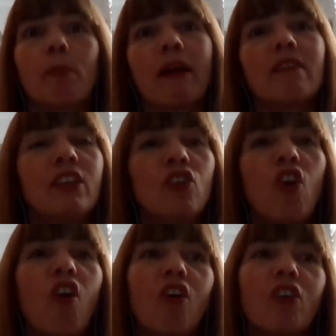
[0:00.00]
Apparently
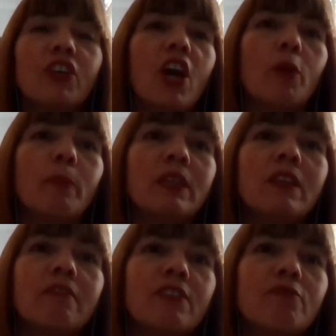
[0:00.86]
not. You know, I mean,
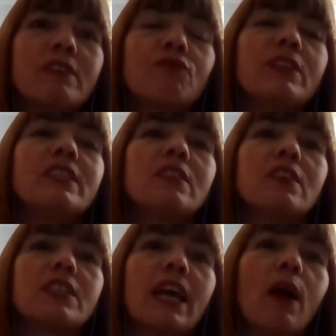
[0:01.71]
there is
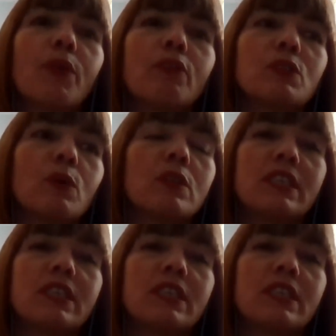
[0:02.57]
research out there as well.